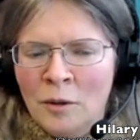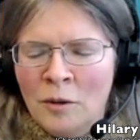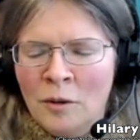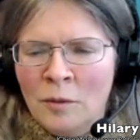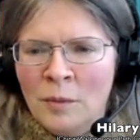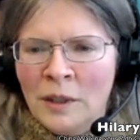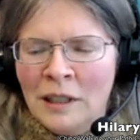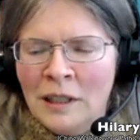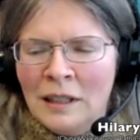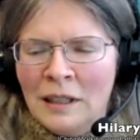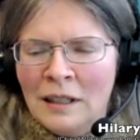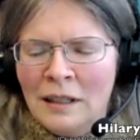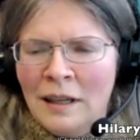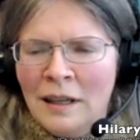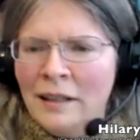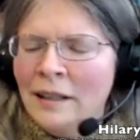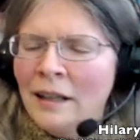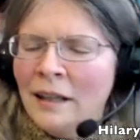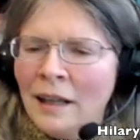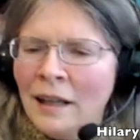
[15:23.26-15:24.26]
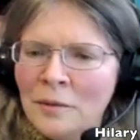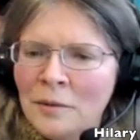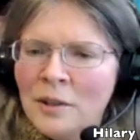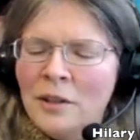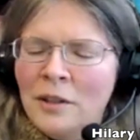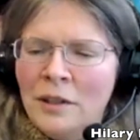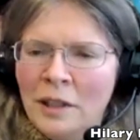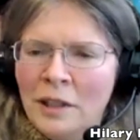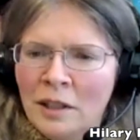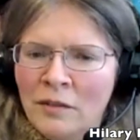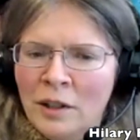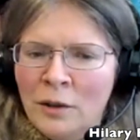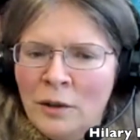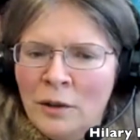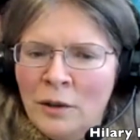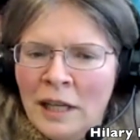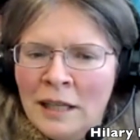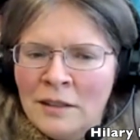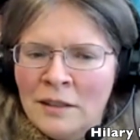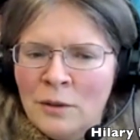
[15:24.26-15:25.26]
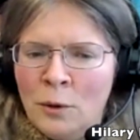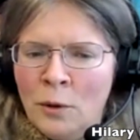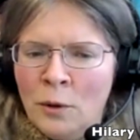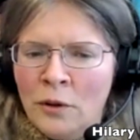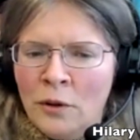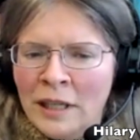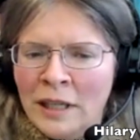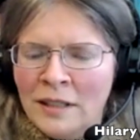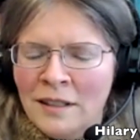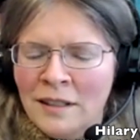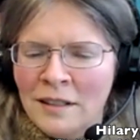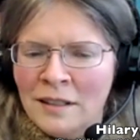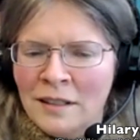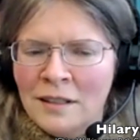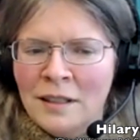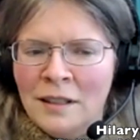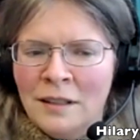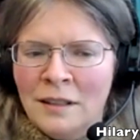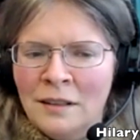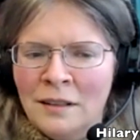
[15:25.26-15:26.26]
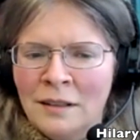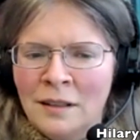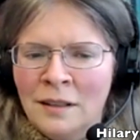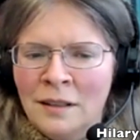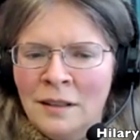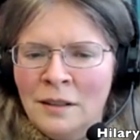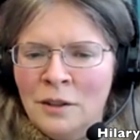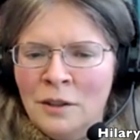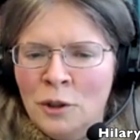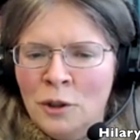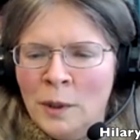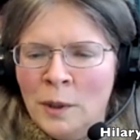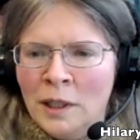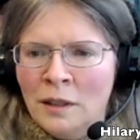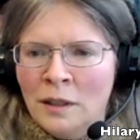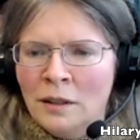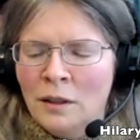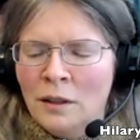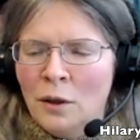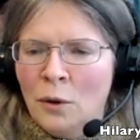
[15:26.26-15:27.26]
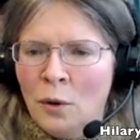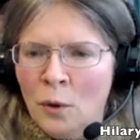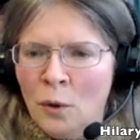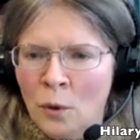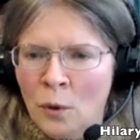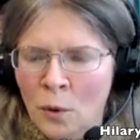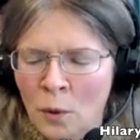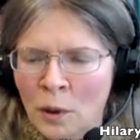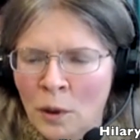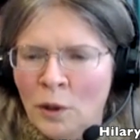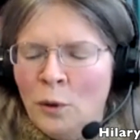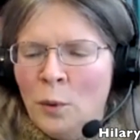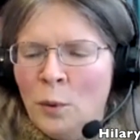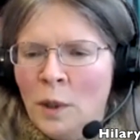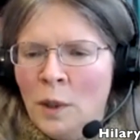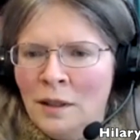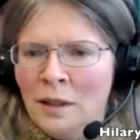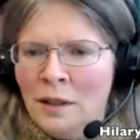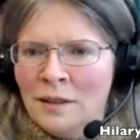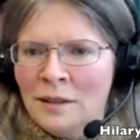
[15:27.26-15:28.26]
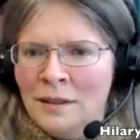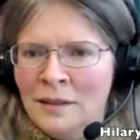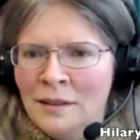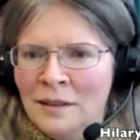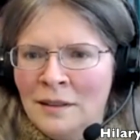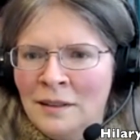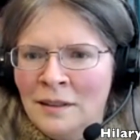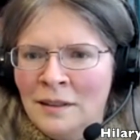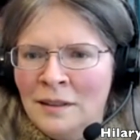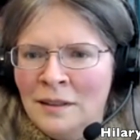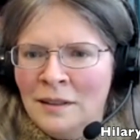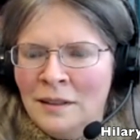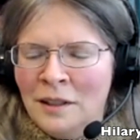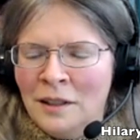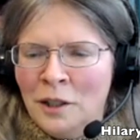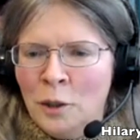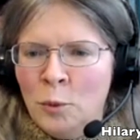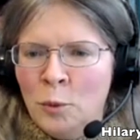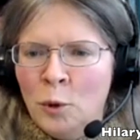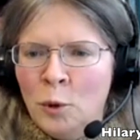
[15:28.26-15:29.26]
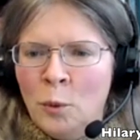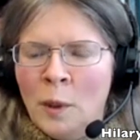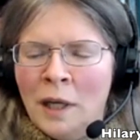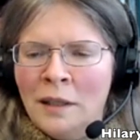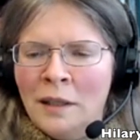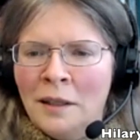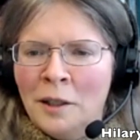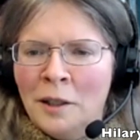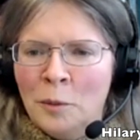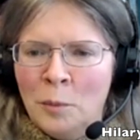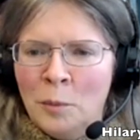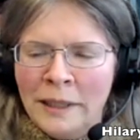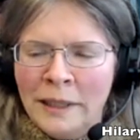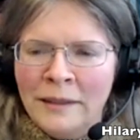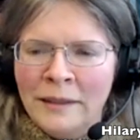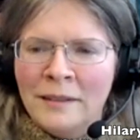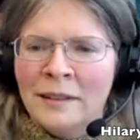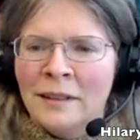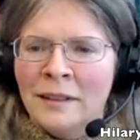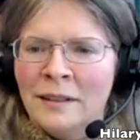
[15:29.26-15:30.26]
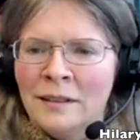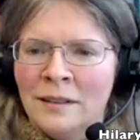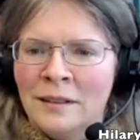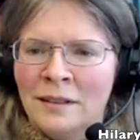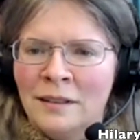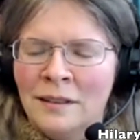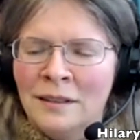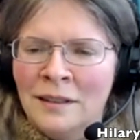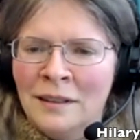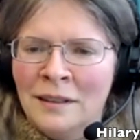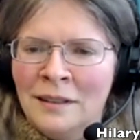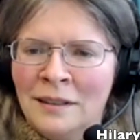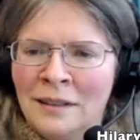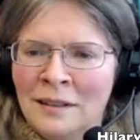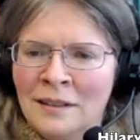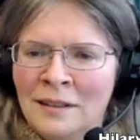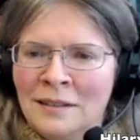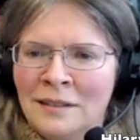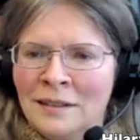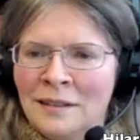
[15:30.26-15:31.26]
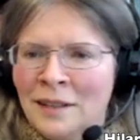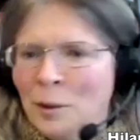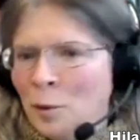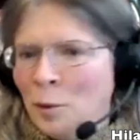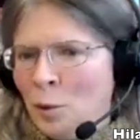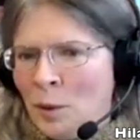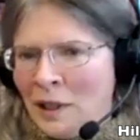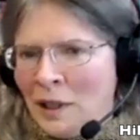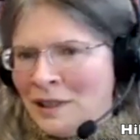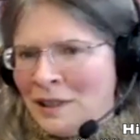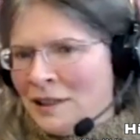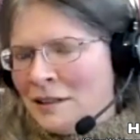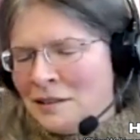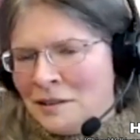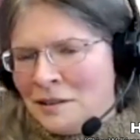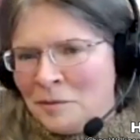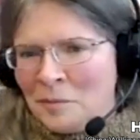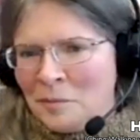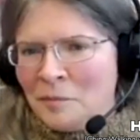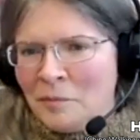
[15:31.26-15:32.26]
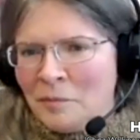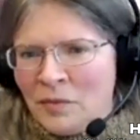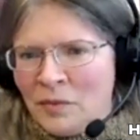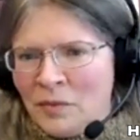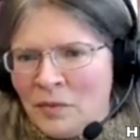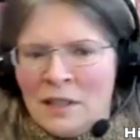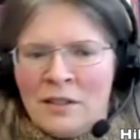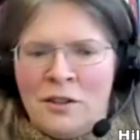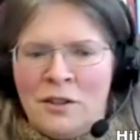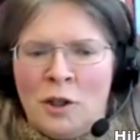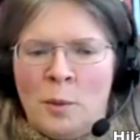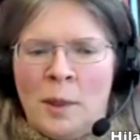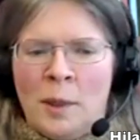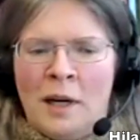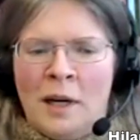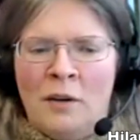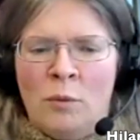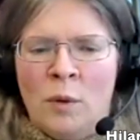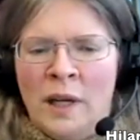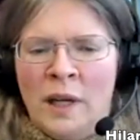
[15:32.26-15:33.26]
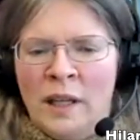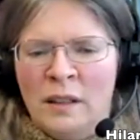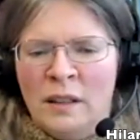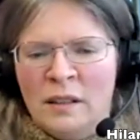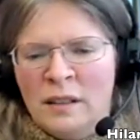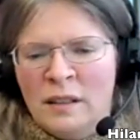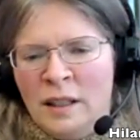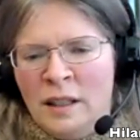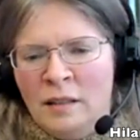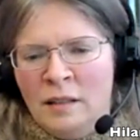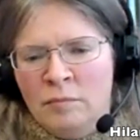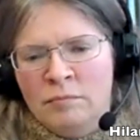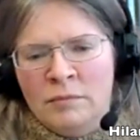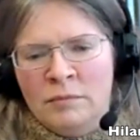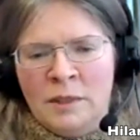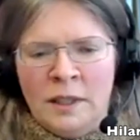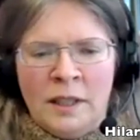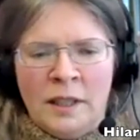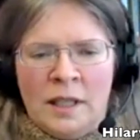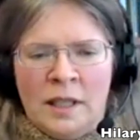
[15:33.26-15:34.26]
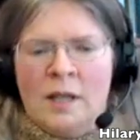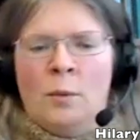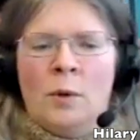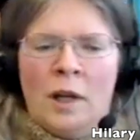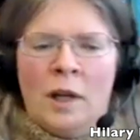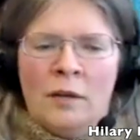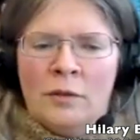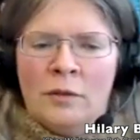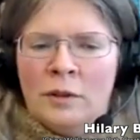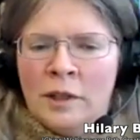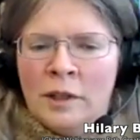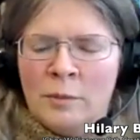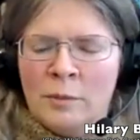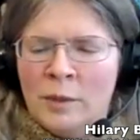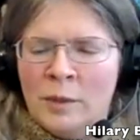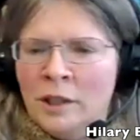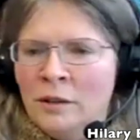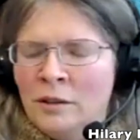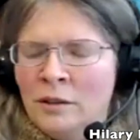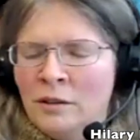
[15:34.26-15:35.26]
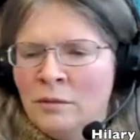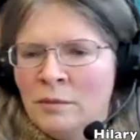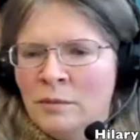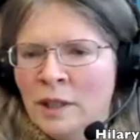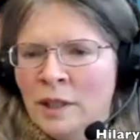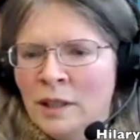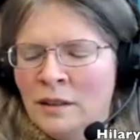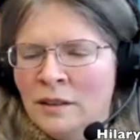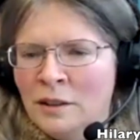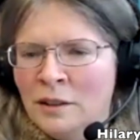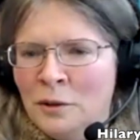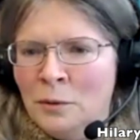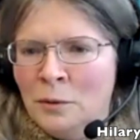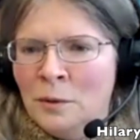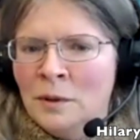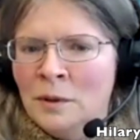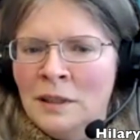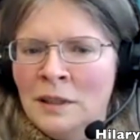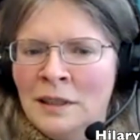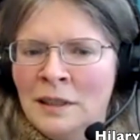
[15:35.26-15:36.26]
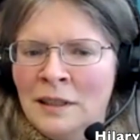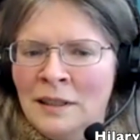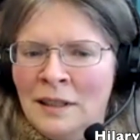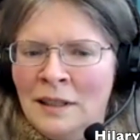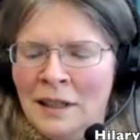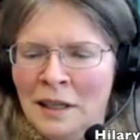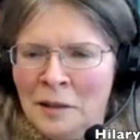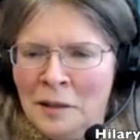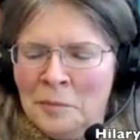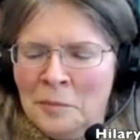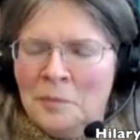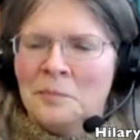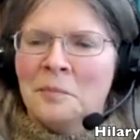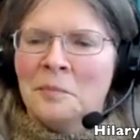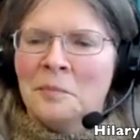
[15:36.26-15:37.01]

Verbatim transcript: But I think it helps to think of it as authenticity, doing mm. all your work. The noble one completes it. The noble one mm-hmm. doesn't stop halfway and say, yeah, whatever, I suppose that'll do. Um,